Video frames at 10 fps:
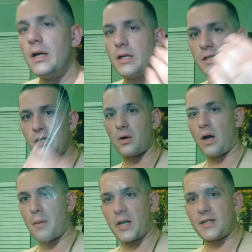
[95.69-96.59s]
So
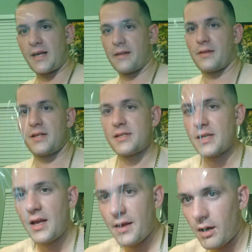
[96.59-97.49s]
I'm going to take
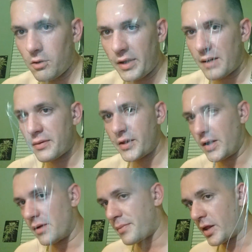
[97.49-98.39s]
this. Oh yeah, by
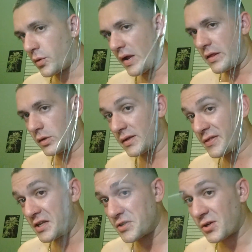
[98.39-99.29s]
the way, the only
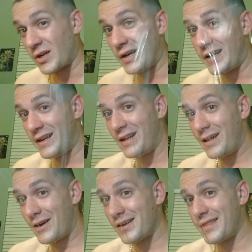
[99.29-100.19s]
things you're going to need
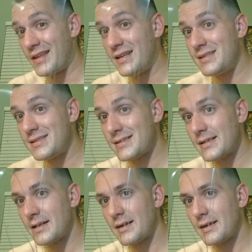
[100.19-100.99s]
are these.